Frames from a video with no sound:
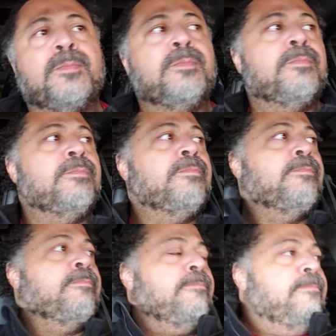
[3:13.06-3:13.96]

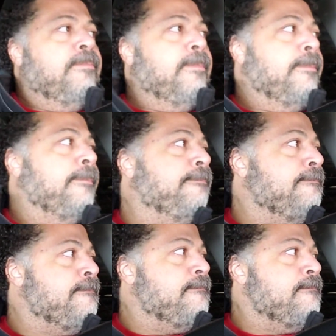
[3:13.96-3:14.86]

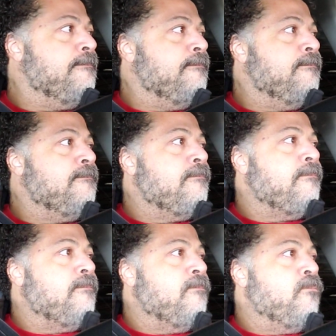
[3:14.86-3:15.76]

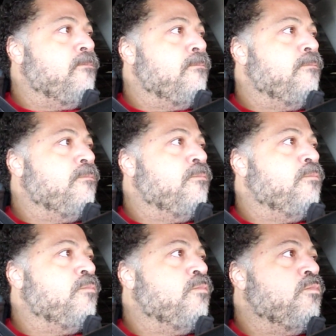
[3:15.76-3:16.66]

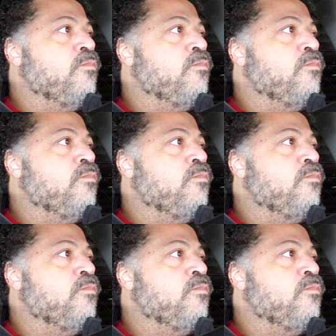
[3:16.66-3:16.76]
(no one is talking)